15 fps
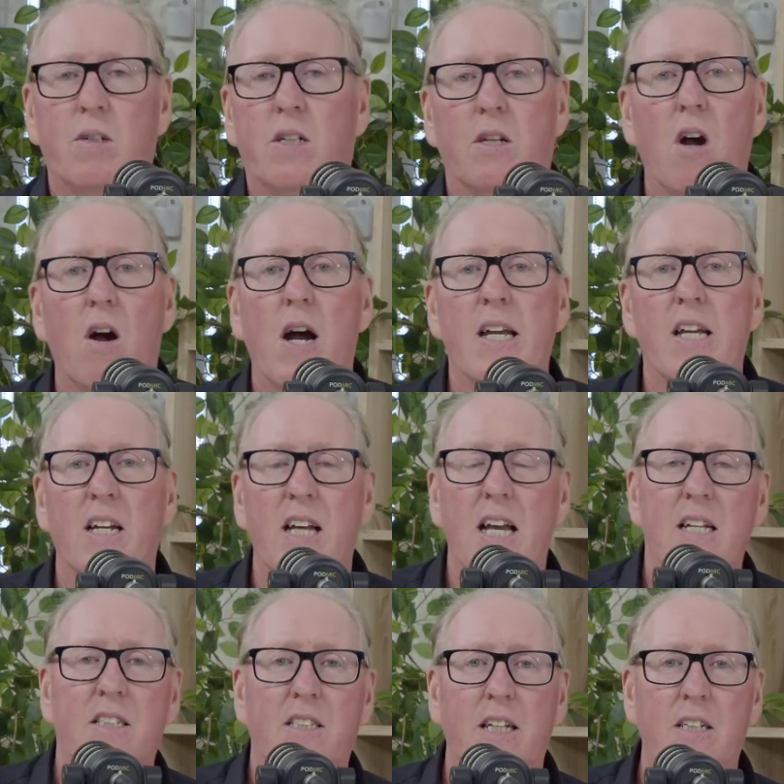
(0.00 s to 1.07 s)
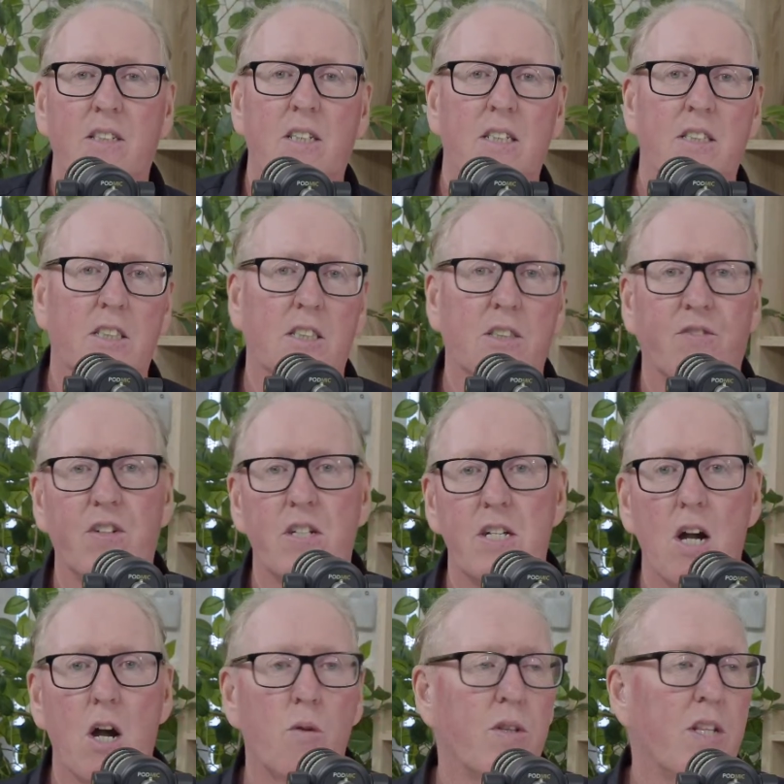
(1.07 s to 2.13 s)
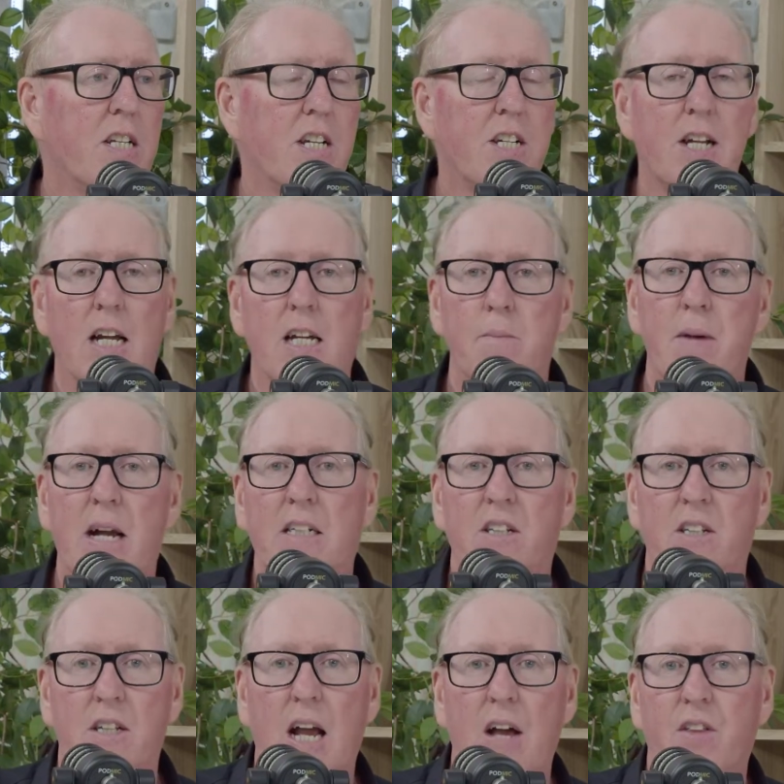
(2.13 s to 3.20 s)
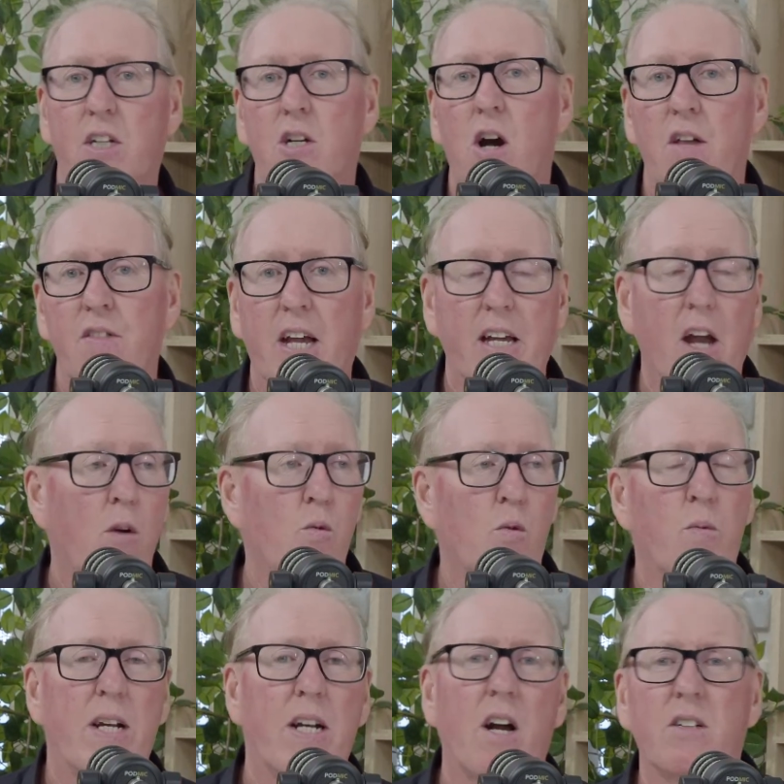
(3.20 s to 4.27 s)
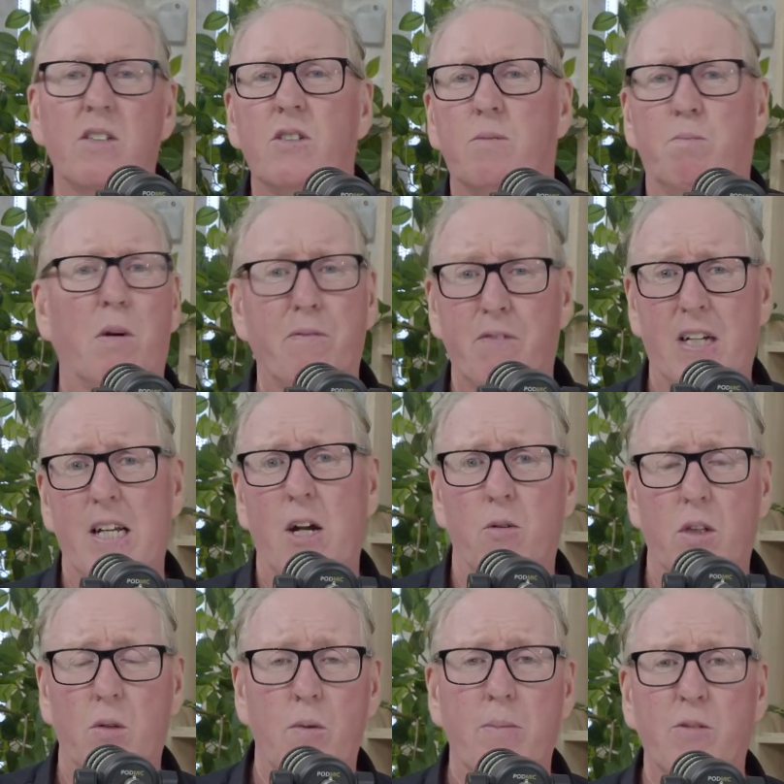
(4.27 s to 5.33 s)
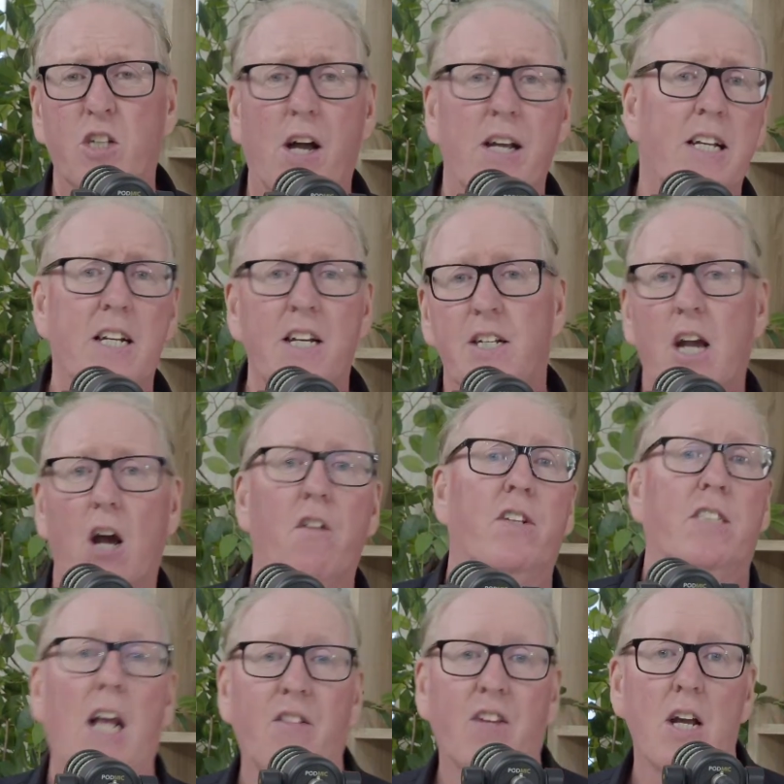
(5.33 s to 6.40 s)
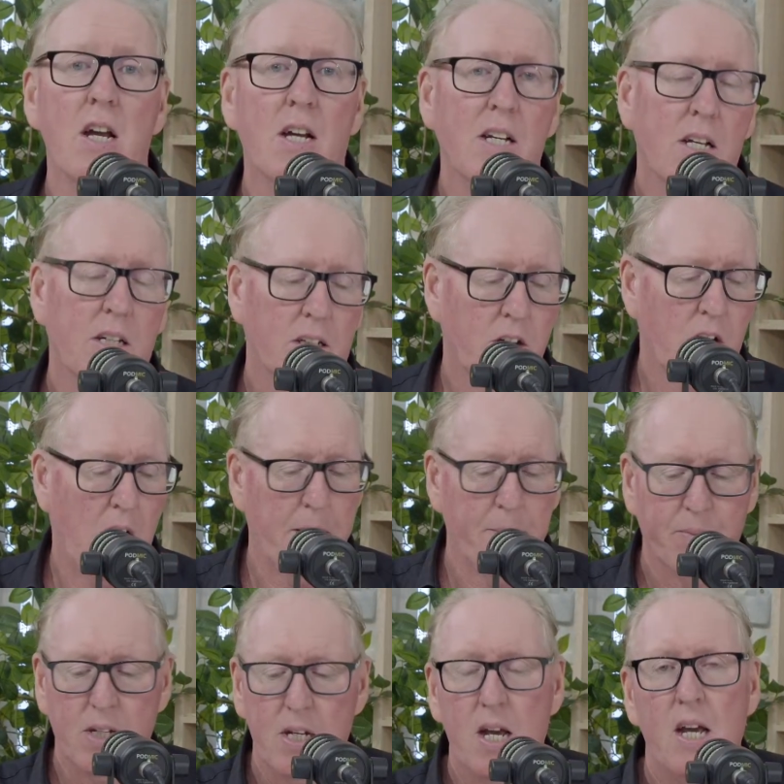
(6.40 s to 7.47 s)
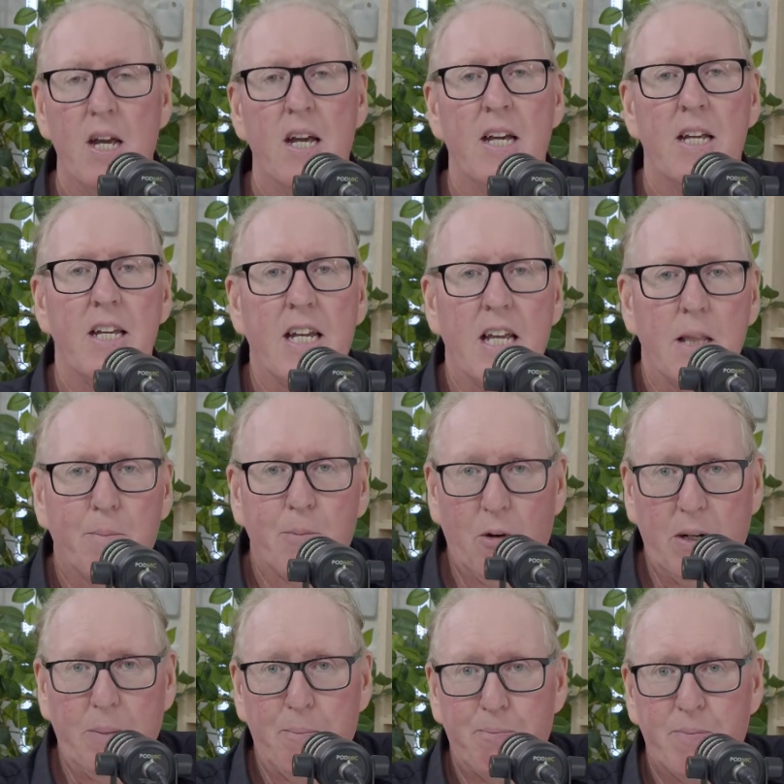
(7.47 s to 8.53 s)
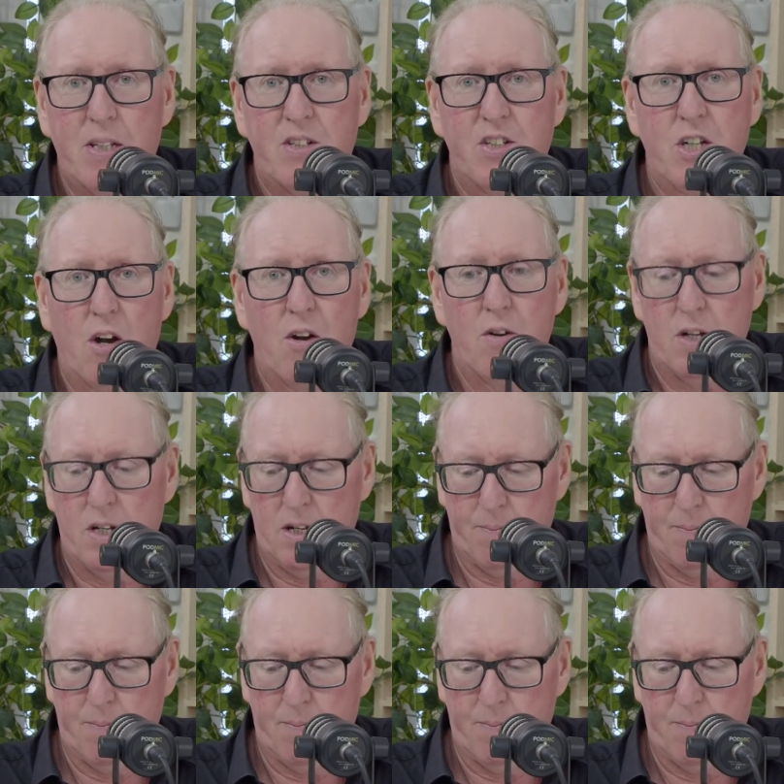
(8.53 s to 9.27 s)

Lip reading: guy, and he says this is the video, and then you take it back to the other guy, and they go, well, we don't put video on the website, you need to go to this other guy. You get the point. So